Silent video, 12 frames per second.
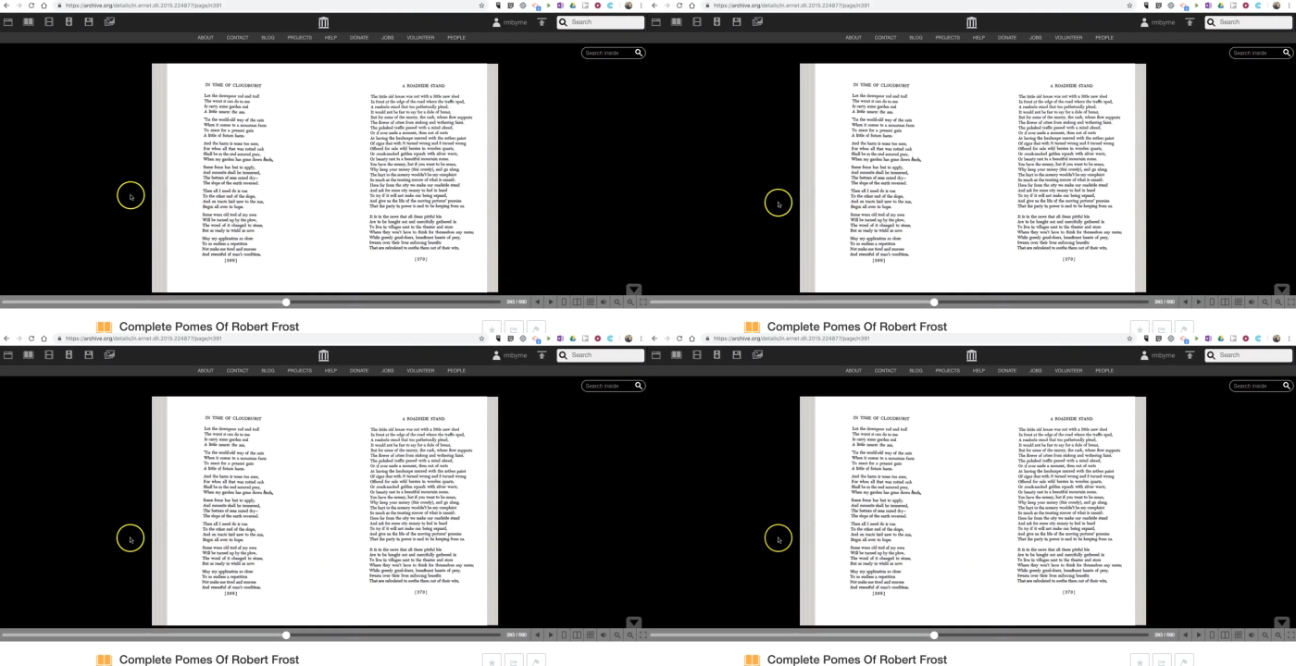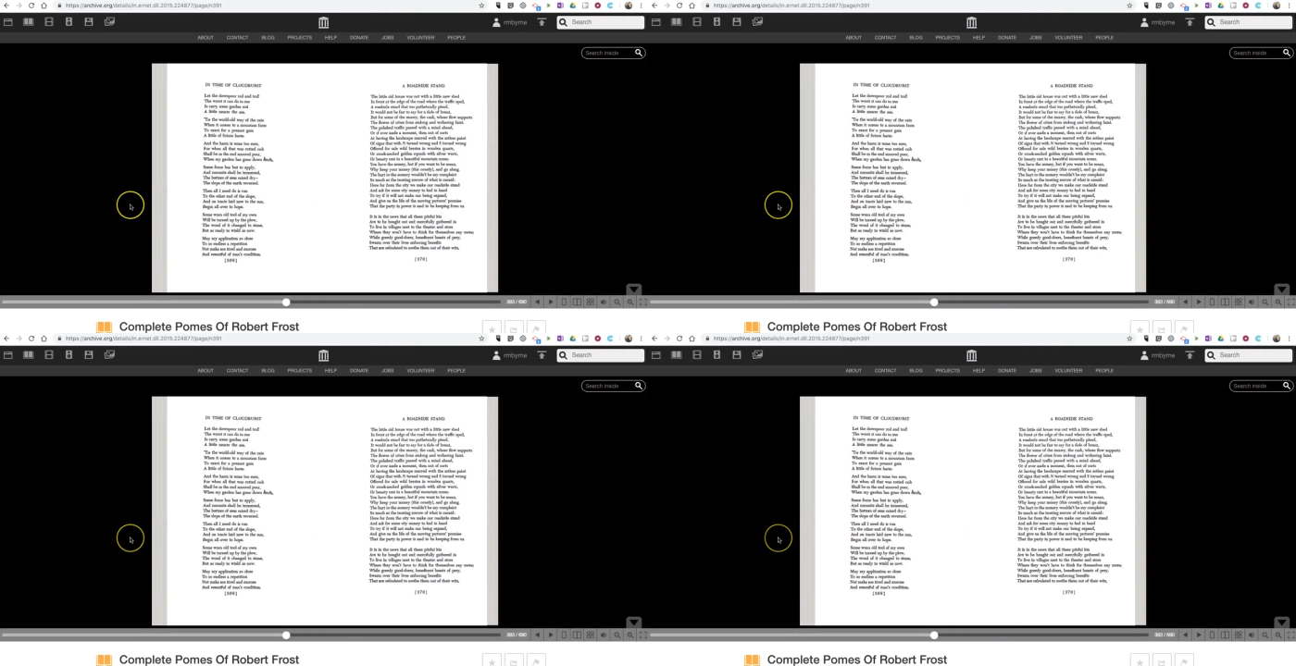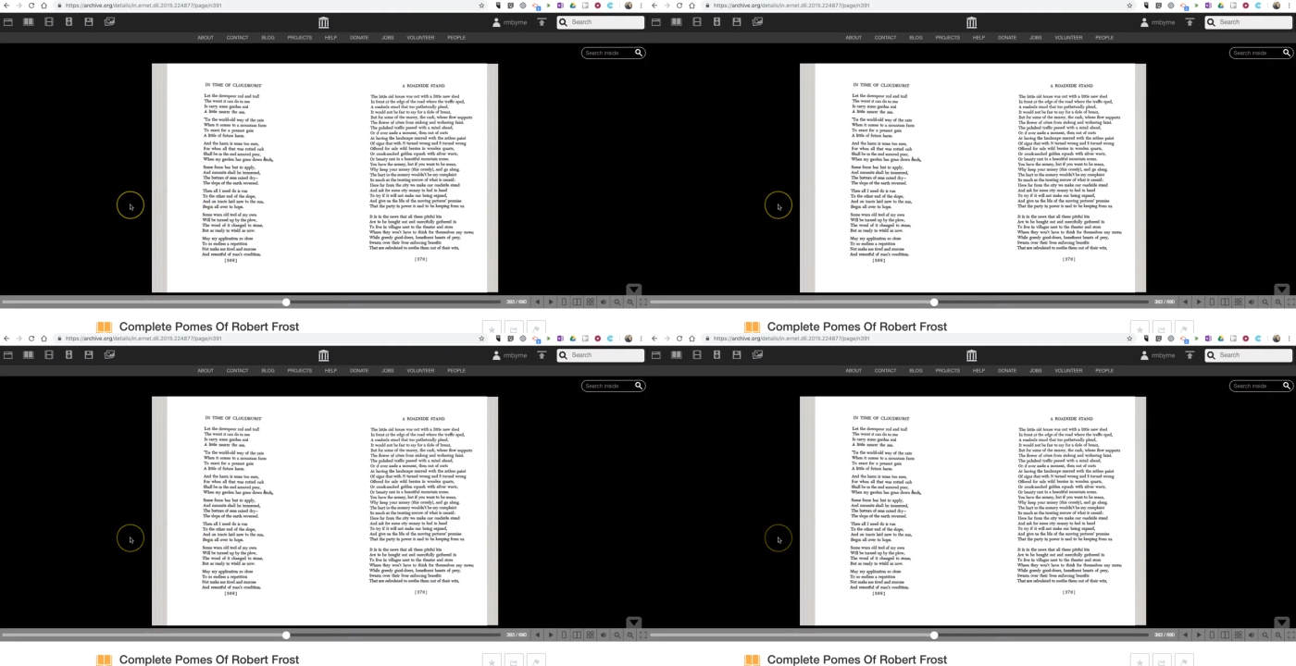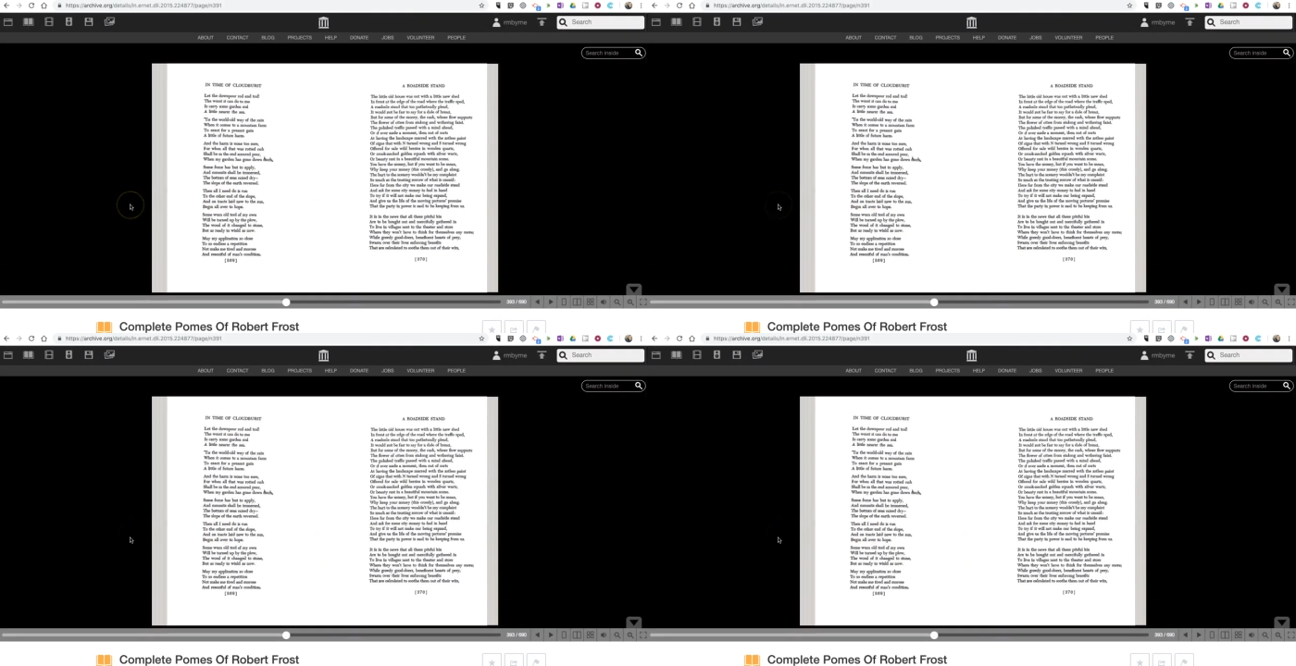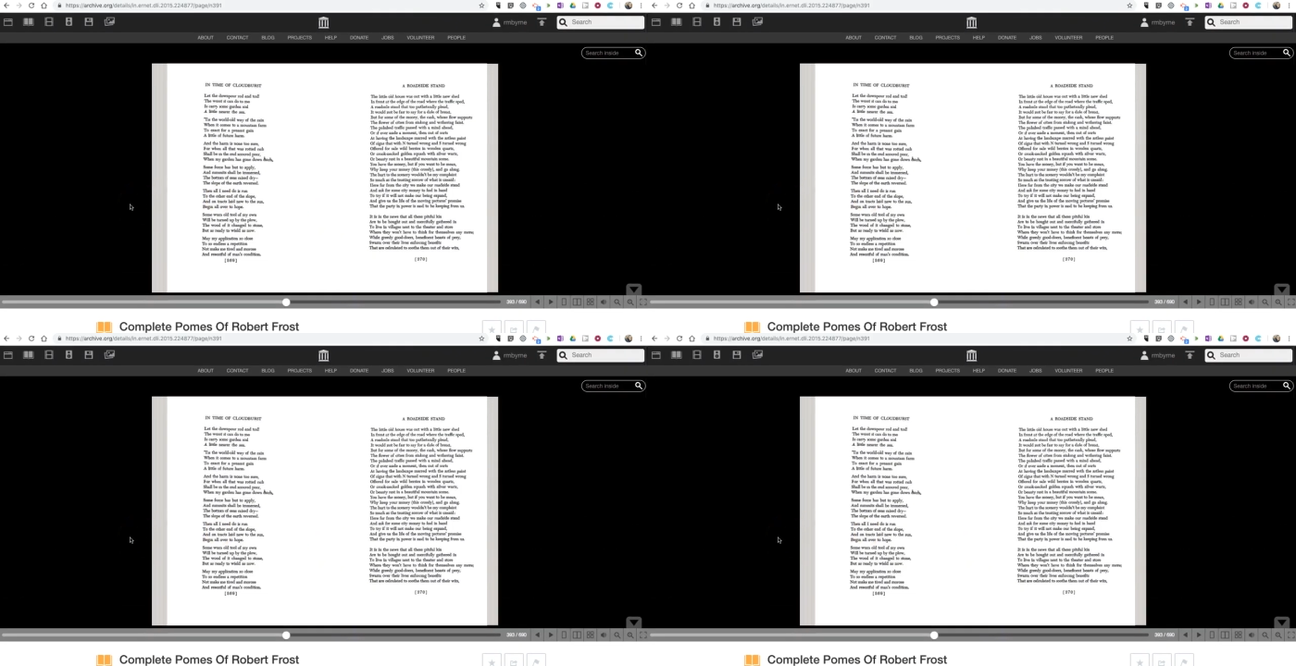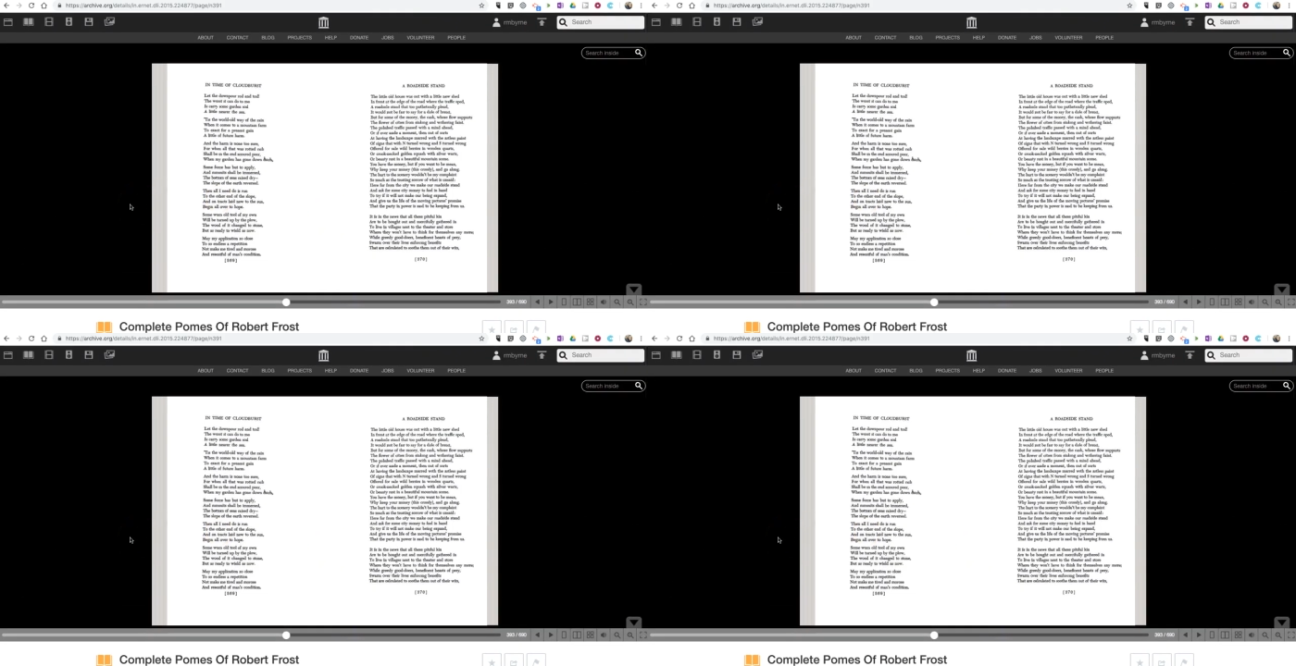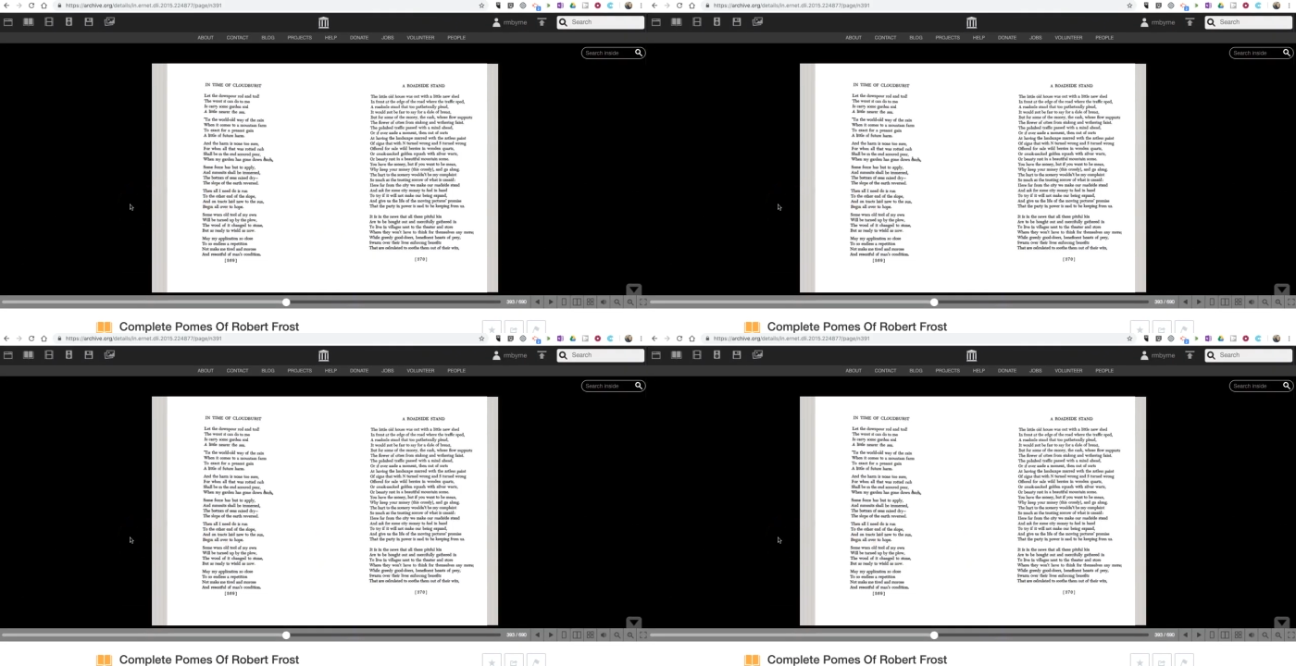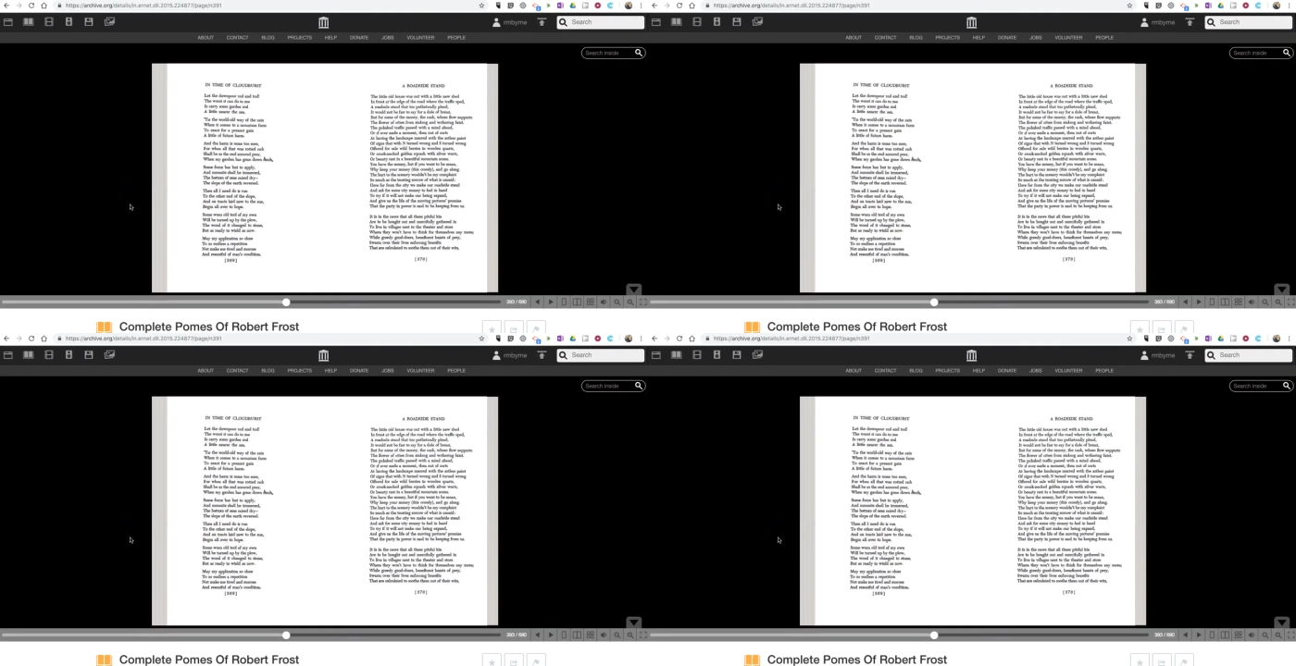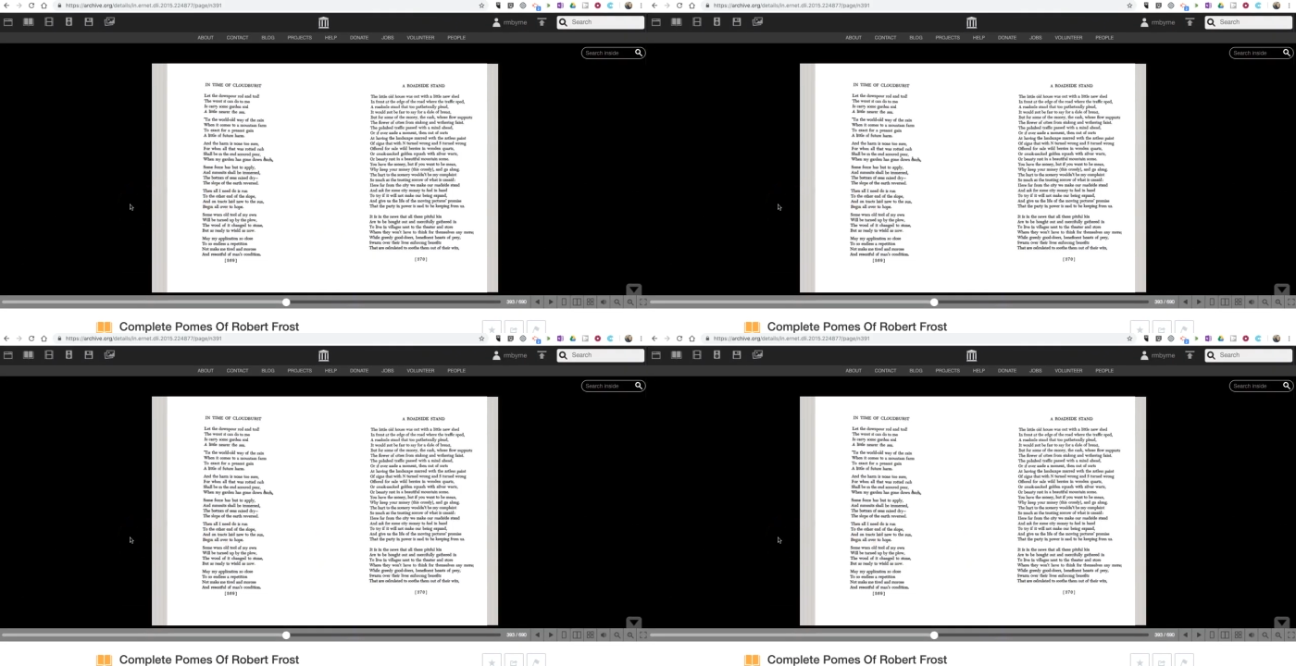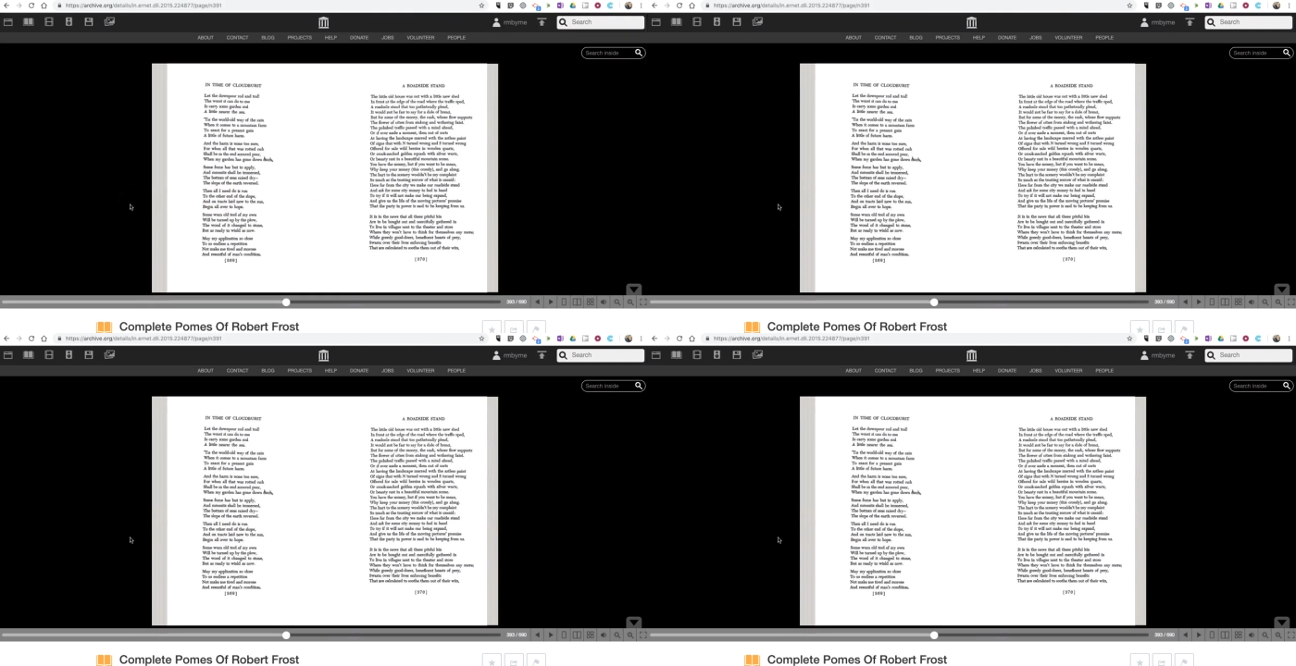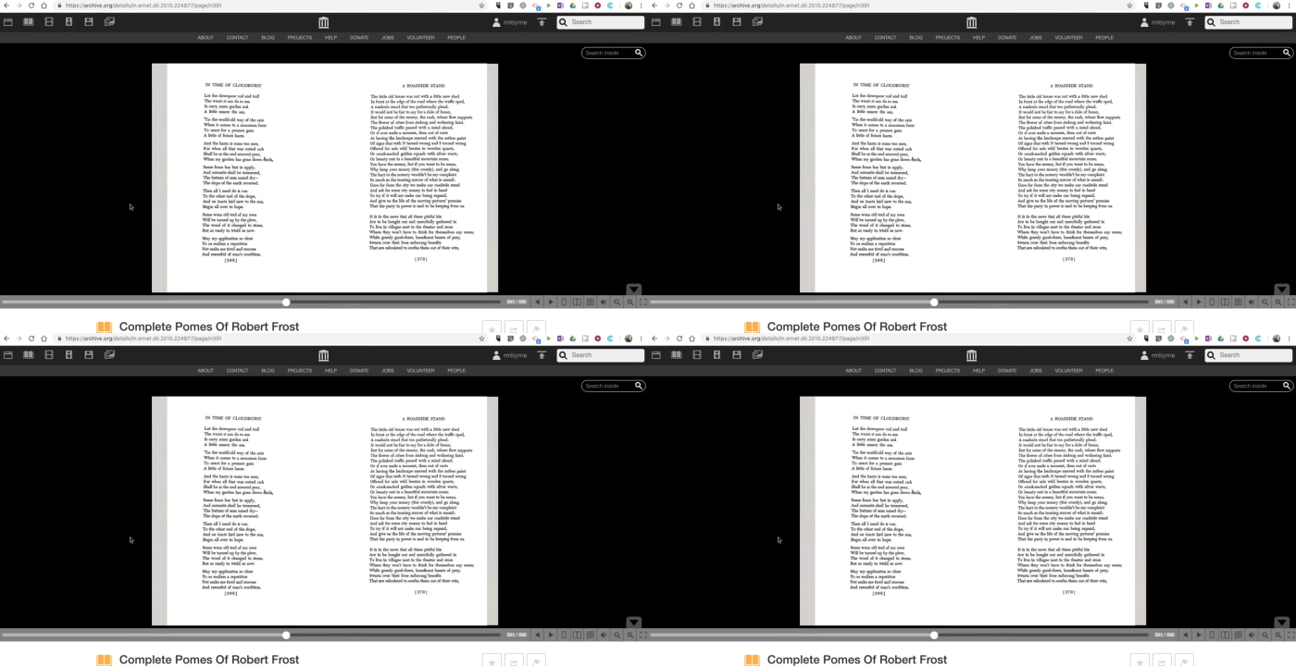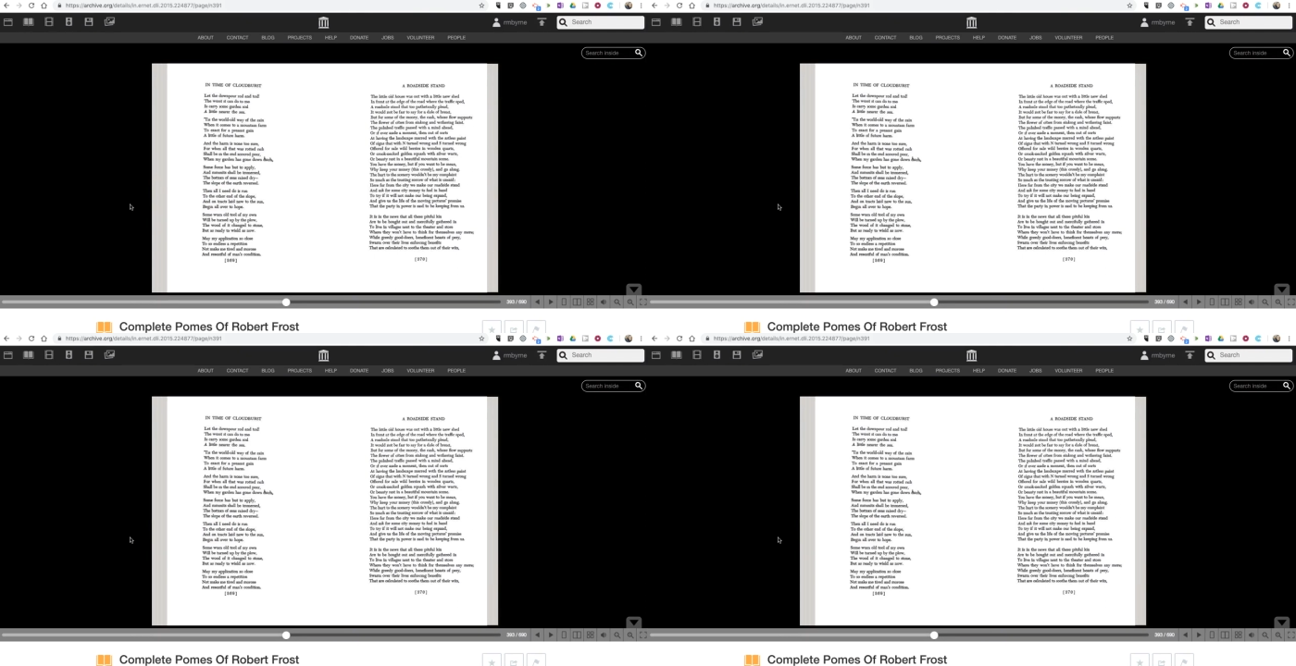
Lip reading: (no speaker visible)